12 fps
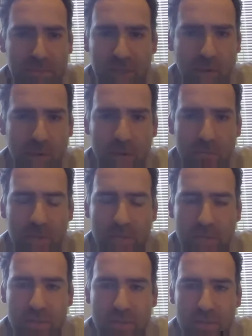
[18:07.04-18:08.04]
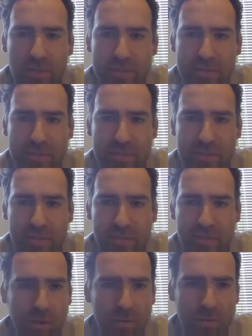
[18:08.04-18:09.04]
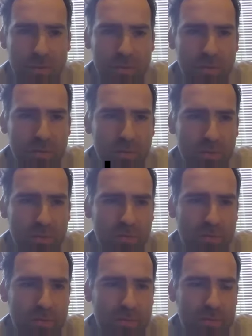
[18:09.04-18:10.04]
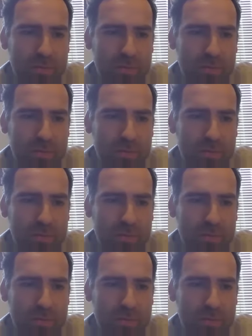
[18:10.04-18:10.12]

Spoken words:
No one got punished. No assistance was offered.